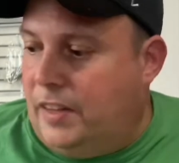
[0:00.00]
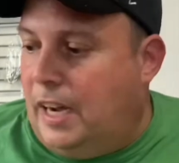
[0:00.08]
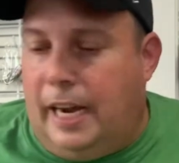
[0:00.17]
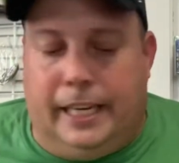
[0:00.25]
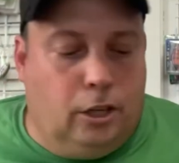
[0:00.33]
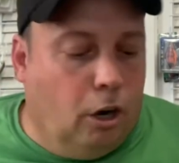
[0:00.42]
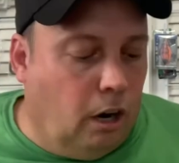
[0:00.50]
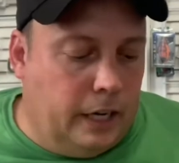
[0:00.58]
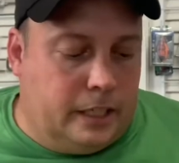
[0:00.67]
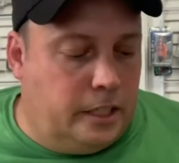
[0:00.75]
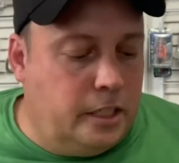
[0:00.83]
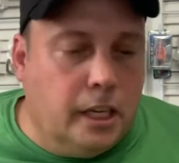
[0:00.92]
I caught
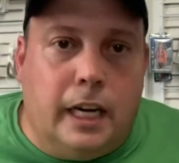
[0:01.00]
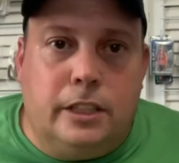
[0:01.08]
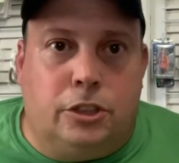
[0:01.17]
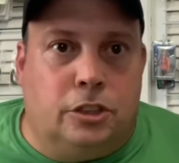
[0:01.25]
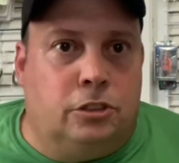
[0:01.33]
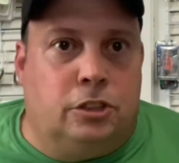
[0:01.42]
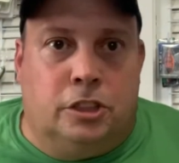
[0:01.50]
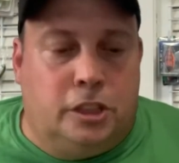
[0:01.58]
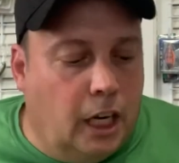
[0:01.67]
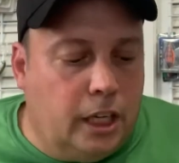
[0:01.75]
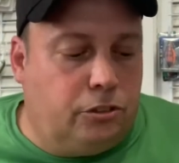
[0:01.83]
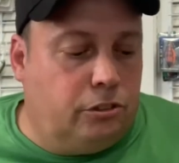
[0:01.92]
dozens and
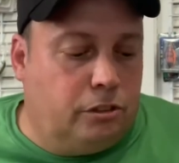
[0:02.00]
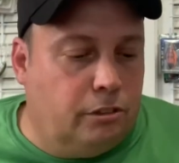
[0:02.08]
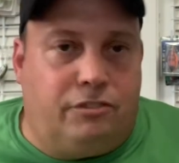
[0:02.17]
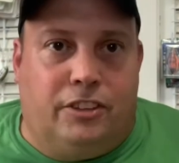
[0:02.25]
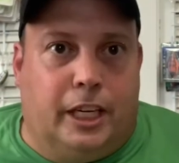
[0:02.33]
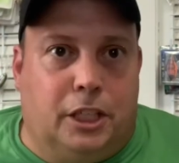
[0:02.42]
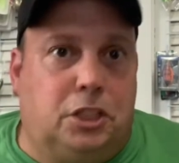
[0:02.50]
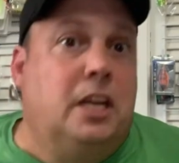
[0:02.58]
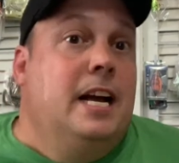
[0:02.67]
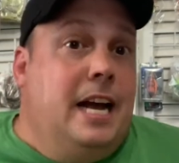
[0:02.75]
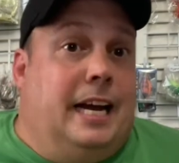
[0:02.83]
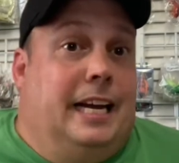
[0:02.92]
dozens of fish
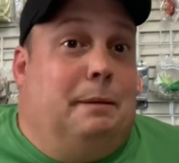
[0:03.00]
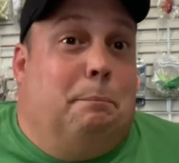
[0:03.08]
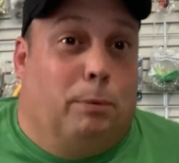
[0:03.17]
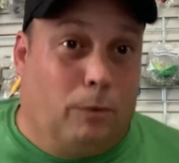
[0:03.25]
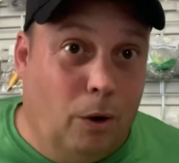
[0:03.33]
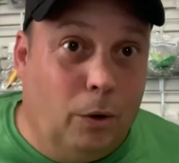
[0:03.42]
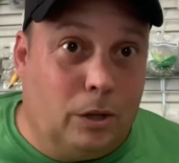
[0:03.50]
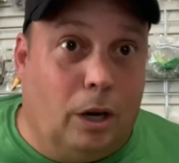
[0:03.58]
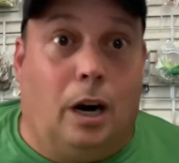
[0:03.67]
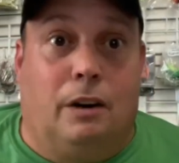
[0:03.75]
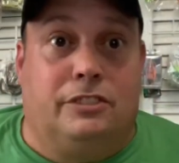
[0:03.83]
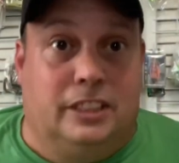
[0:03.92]
and broke
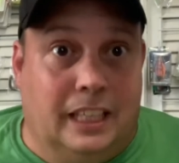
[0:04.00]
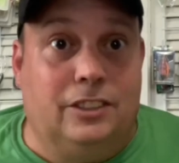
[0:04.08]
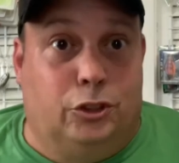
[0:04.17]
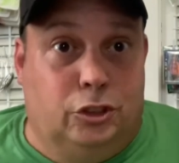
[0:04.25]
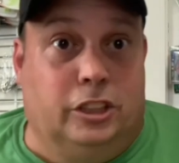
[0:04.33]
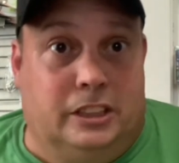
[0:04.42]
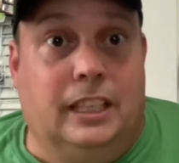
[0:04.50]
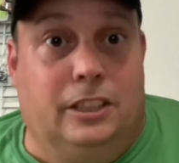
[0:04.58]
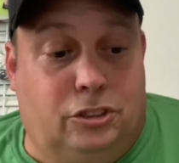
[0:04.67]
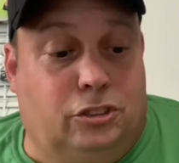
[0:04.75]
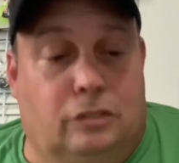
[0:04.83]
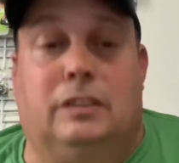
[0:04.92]
off dozens and
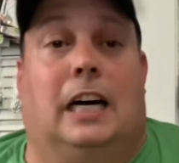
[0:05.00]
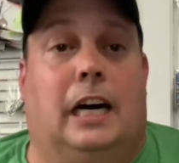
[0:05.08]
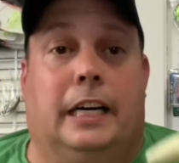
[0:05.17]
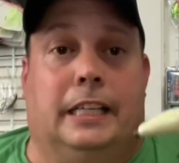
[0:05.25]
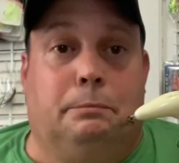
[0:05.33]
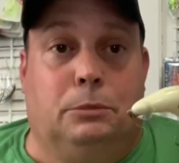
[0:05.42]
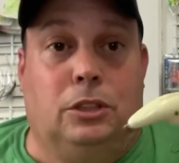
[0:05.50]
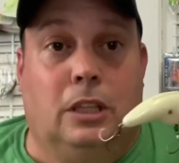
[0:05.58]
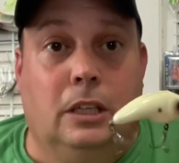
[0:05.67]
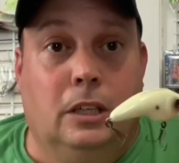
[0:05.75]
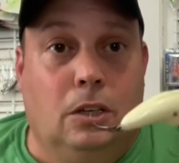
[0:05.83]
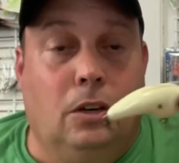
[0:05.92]
dozens of times
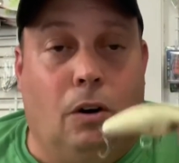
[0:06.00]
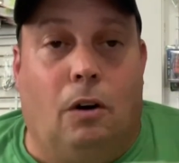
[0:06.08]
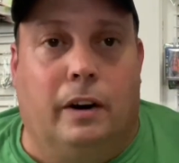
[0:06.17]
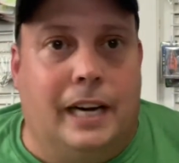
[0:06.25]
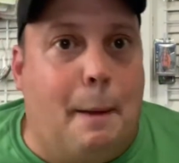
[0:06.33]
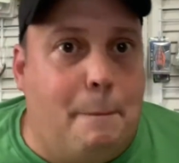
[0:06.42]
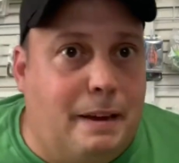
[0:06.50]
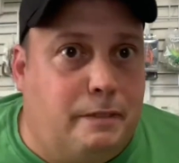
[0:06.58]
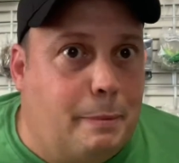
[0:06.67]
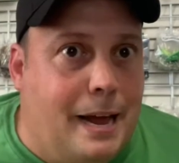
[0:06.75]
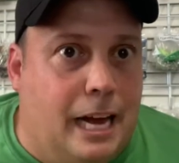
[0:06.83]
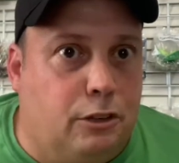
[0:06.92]
on that baby
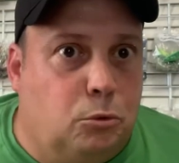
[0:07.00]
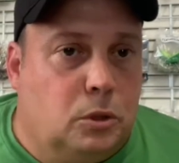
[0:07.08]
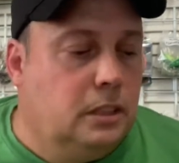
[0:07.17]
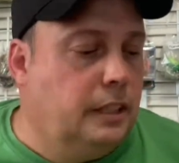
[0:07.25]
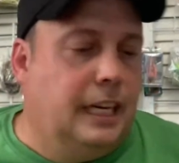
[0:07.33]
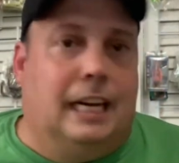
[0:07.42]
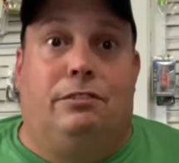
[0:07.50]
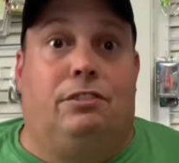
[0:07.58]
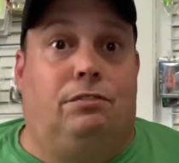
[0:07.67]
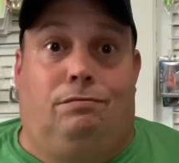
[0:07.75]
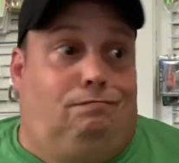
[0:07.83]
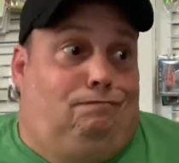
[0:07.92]
bass one. And it
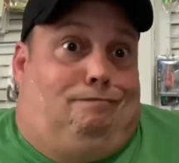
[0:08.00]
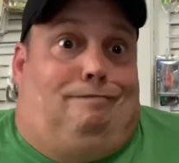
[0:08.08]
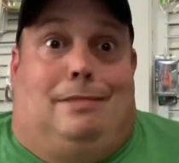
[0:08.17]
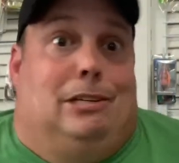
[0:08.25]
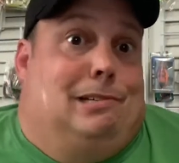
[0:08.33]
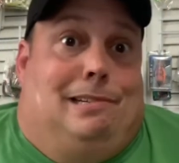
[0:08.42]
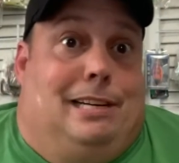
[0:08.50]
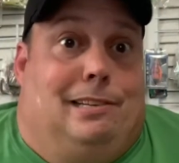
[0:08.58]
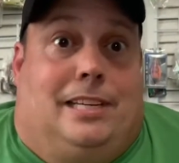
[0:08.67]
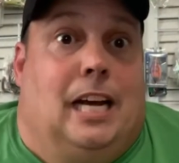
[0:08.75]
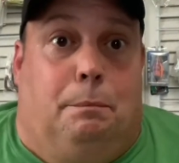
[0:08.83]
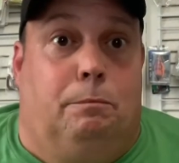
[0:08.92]
just
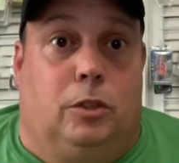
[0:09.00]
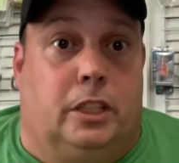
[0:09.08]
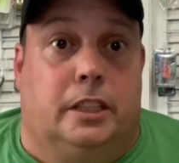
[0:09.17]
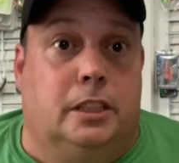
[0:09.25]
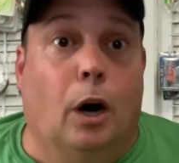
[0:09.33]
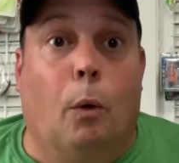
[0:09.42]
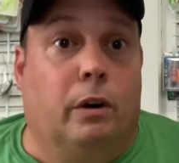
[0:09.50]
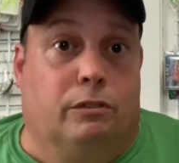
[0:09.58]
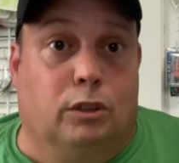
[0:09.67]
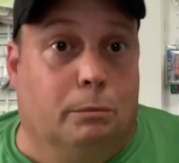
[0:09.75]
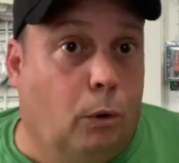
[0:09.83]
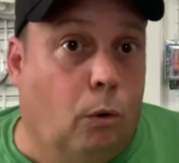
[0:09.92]
kept going
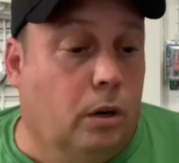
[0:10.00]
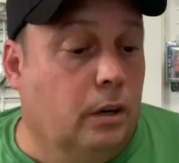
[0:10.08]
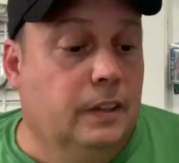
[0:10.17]
for more.